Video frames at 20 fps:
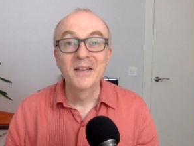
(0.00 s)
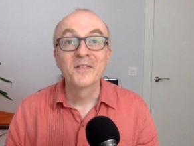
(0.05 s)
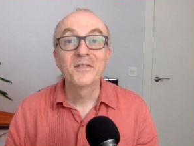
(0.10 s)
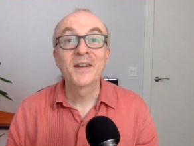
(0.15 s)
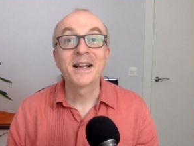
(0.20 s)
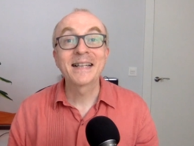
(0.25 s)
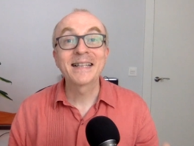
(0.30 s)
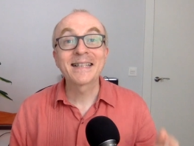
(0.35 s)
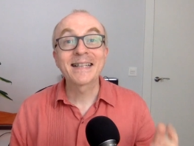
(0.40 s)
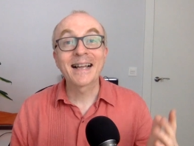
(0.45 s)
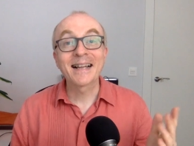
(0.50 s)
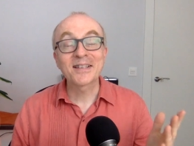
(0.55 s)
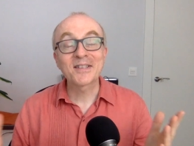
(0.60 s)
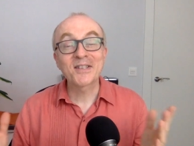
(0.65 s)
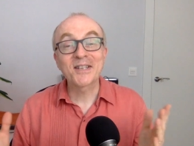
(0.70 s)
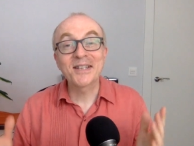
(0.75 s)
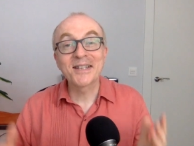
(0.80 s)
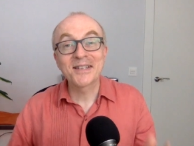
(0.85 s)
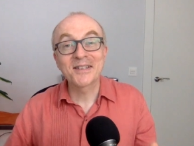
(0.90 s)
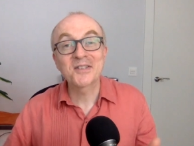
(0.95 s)

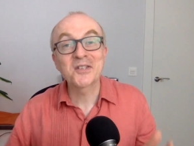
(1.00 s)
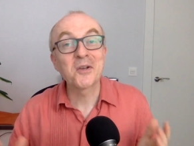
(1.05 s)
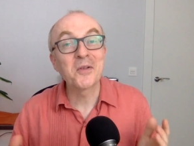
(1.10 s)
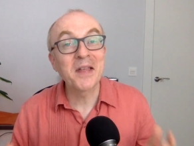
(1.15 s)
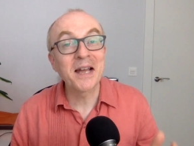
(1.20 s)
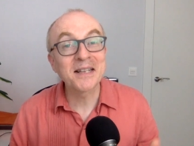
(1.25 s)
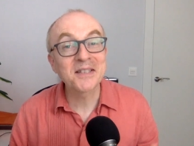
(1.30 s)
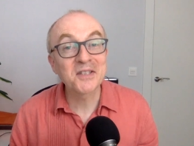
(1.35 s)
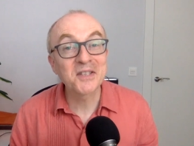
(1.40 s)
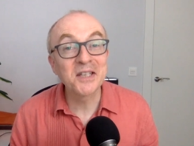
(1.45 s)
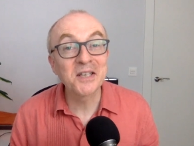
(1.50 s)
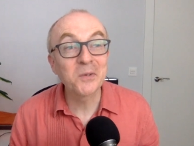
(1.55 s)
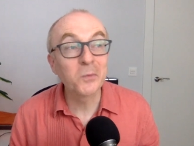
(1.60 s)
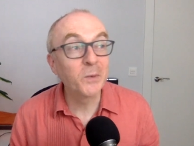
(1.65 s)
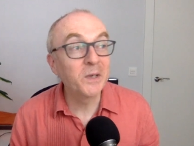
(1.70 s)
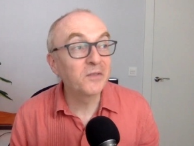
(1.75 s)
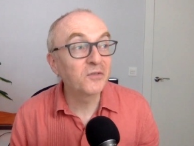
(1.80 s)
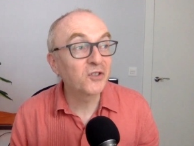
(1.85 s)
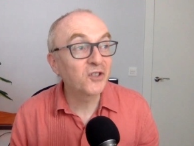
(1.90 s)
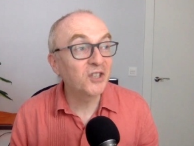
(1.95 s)
Fantastic. So that's it.
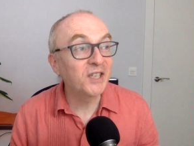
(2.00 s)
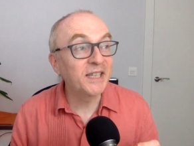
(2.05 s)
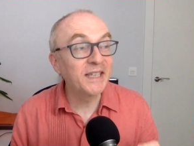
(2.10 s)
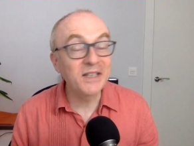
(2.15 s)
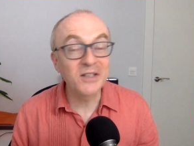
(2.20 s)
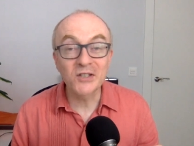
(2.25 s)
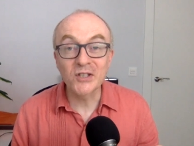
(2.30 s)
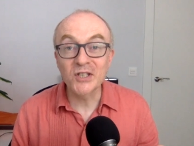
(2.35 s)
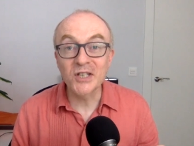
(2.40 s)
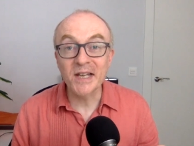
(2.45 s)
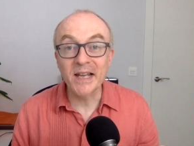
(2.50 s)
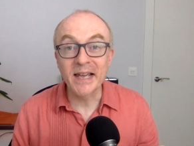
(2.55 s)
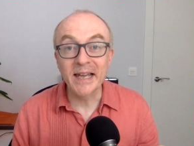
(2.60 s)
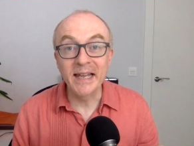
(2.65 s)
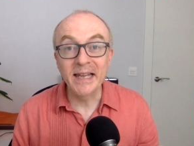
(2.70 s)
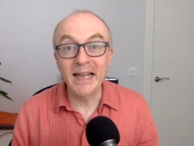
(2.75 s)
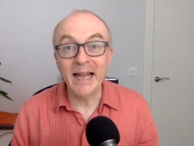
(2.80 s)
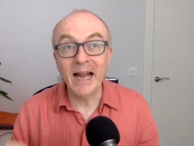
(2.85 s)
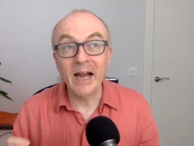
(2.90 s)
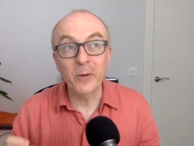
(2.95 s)
We've seen
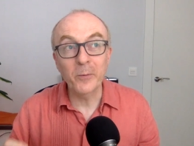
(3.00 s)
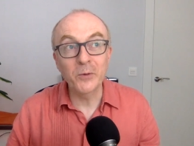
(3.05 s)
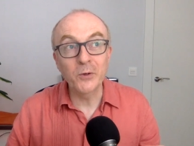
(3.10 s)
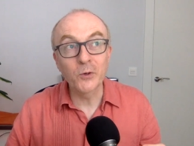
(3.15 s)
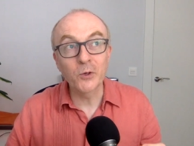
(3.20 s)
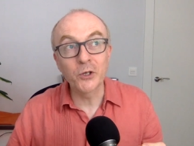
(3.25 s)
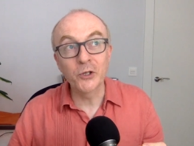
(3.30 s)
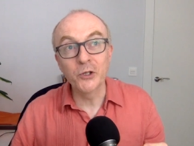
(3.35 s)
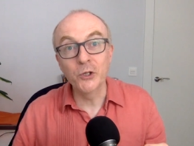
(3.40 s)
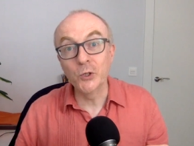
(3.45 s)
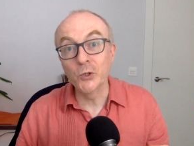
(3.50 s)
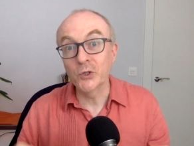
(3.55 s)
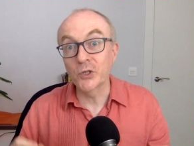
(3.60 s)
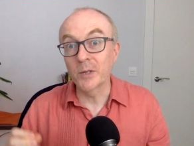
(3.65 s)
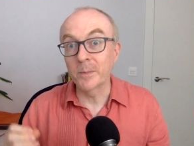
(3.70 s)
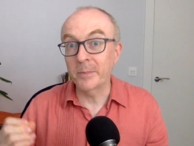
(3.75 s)
today how you can use the